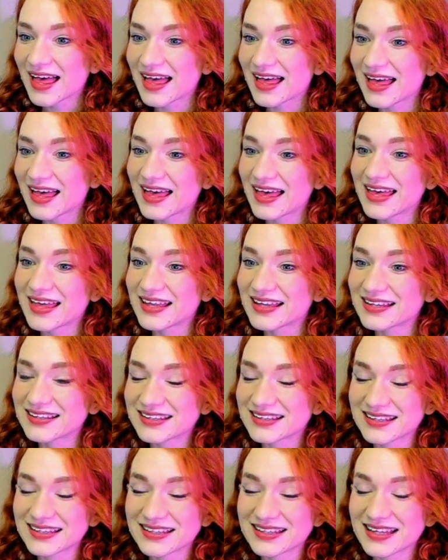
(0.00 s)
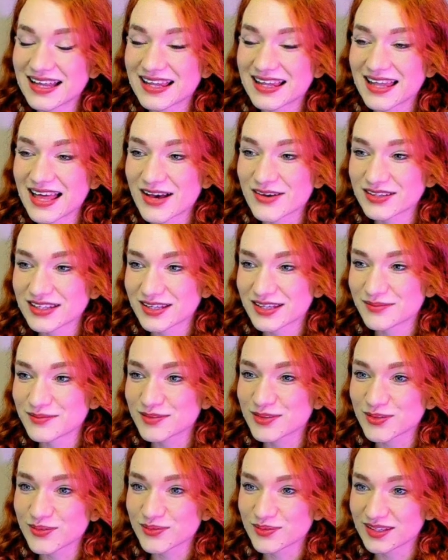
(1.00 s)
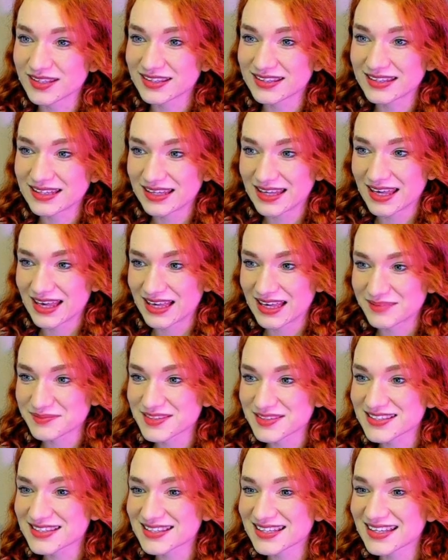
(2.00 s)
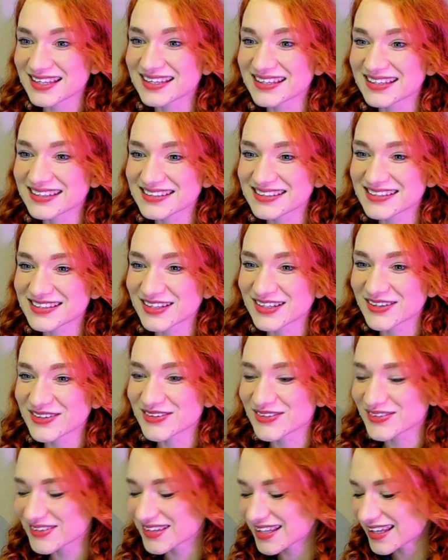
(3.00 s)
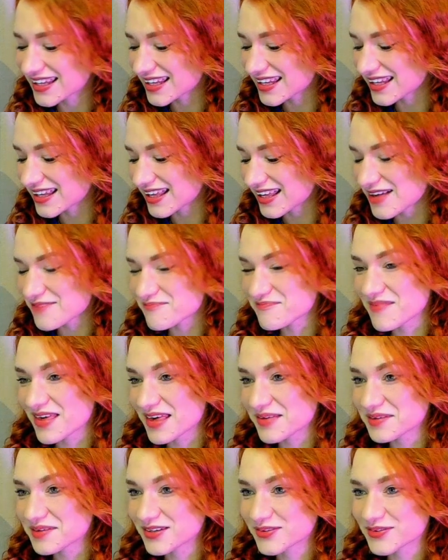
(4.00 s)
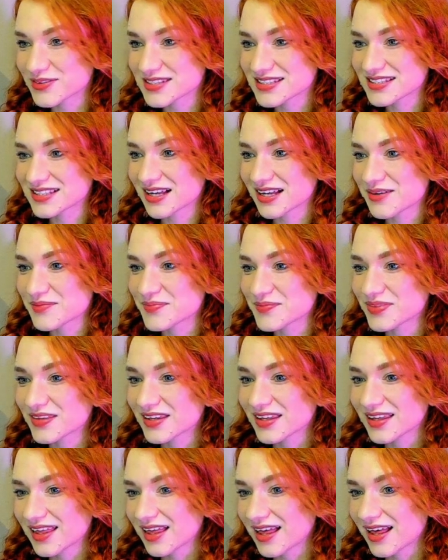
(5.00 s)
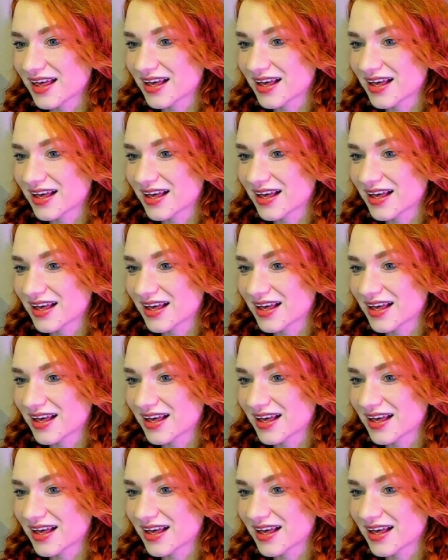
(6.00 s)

And it allowed him to win the games. So maybe there was some